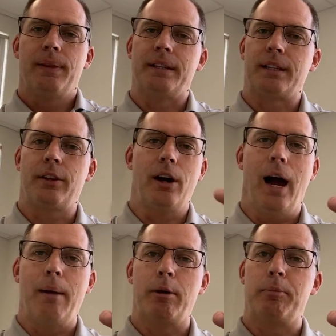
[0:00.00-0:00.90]
It's another
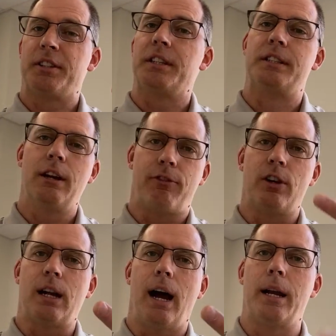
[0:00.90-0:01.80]
hybrid, but it's a
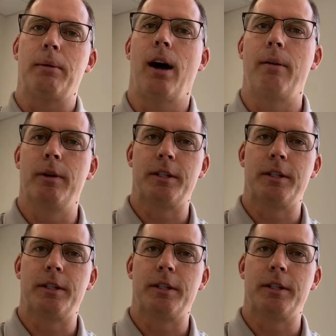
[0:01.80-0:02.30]
different kind of hybrid.